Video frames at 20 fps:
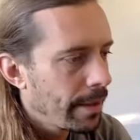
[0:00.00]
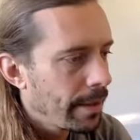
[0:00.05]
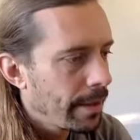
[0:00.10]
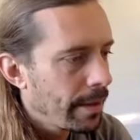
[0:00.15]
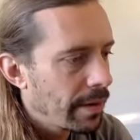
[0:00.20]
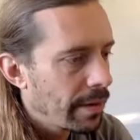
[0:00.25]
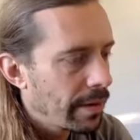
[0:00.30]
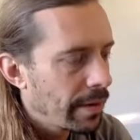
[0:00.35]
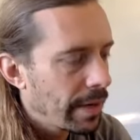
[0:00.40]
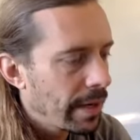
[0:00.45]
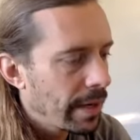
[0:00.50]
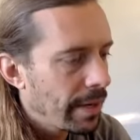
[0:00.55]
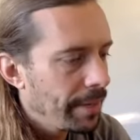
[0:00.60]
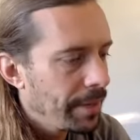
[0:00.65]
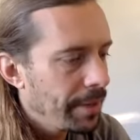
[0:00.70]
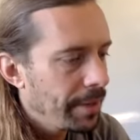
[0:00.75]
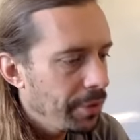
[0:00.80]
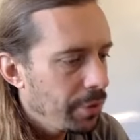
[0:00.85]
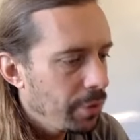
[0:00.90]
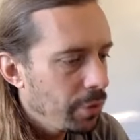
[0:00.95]
All right, I'm
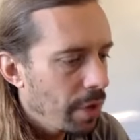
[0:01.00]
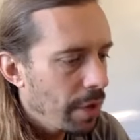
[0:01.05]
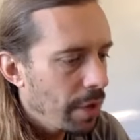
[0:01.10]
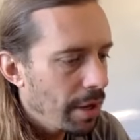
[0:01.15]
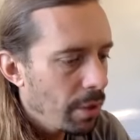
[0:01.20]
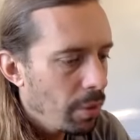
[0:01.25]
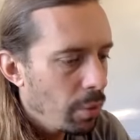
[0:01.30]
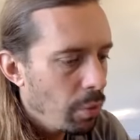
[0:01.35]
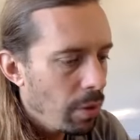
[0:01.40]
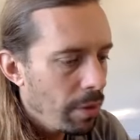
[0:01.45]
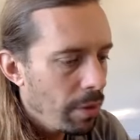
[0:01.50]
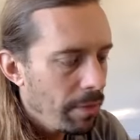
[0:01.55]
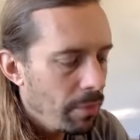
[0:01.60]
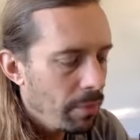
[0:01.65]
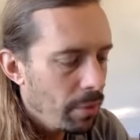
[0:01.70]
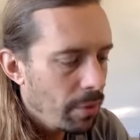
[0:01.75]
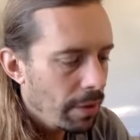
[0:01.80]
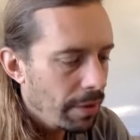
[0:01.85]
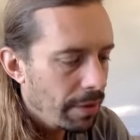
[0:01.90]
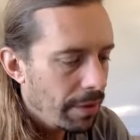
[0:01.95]
gonna do kind of one
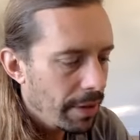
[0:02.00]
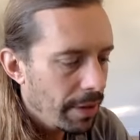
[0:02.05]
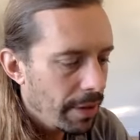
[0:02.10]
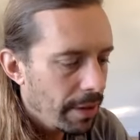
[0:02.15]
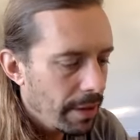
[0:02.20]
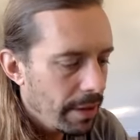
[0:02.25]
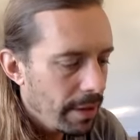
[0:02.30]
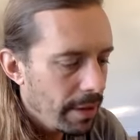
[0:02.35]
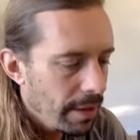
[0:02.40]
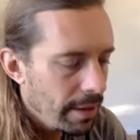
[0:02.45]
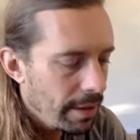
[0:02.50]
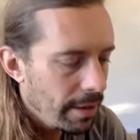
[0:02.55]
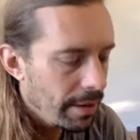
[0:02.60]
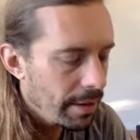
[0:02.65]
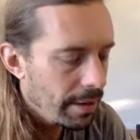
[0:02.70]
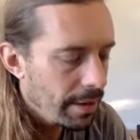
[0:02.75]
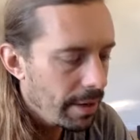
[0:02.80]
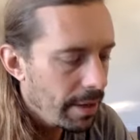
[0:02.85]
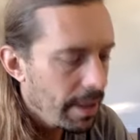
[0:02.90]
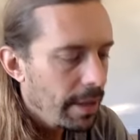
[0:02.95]
more thing
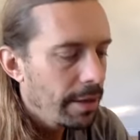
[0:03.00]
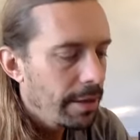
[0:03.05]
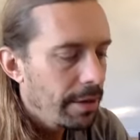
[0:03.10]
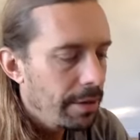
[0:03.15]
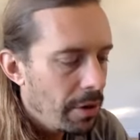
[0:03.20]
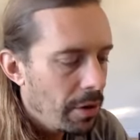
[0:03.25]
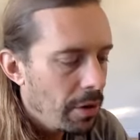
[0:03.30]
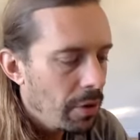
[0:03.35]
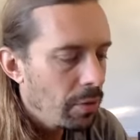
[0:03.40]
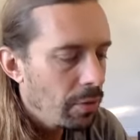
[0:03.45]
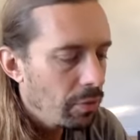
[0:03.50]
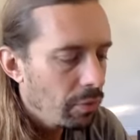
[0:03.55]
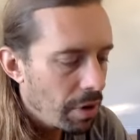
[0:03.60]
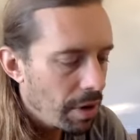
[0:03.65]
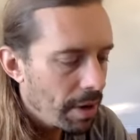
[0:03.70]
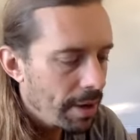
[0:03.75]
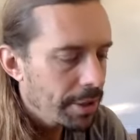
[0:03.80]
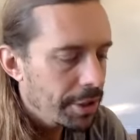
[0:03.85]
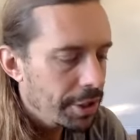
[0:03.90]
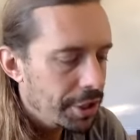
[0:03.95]
here. No
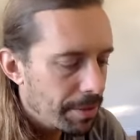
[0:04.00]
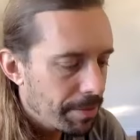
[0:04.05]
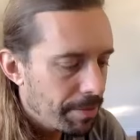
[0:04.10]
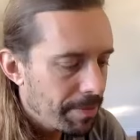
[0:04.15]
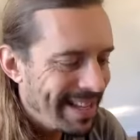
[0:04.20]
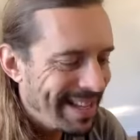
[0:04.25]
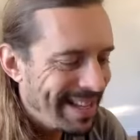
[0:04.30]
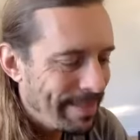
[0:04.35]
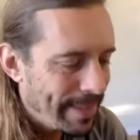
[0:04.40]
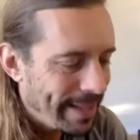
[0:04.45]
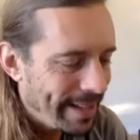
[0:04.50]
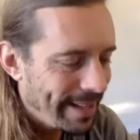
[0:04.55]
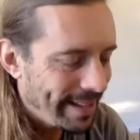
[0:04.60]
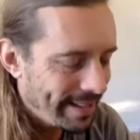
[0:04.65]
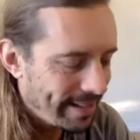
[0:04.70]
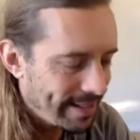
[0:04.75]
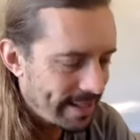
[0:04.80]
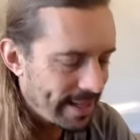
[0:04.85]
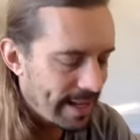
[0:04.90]
rush, meet me in